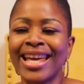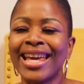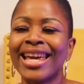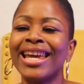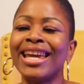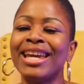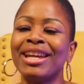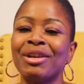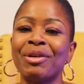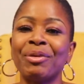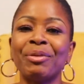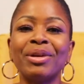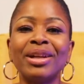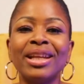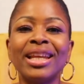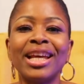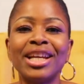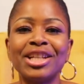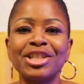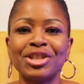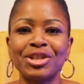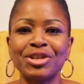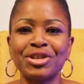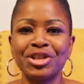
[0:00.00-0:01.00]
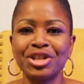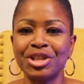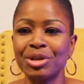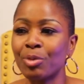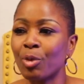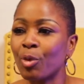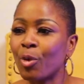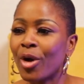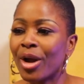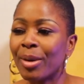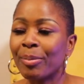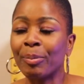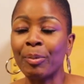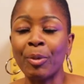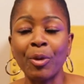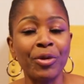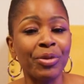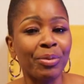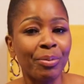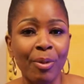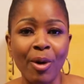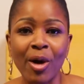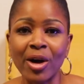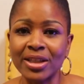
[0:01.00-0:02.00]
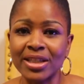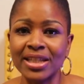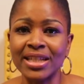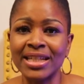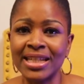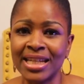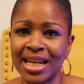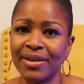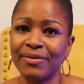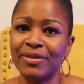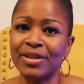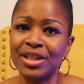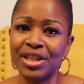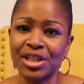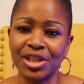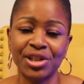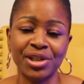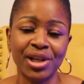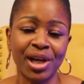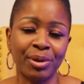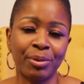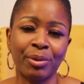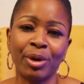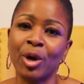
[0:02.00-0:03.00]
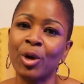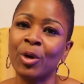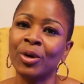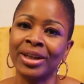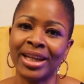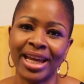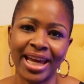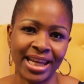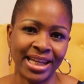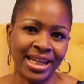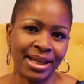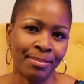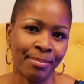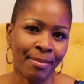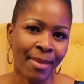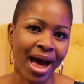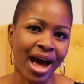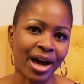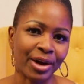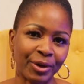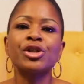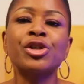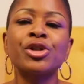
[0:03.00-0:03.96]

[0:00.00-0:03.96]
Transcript: in a relationship where both parties never disagree on any matter.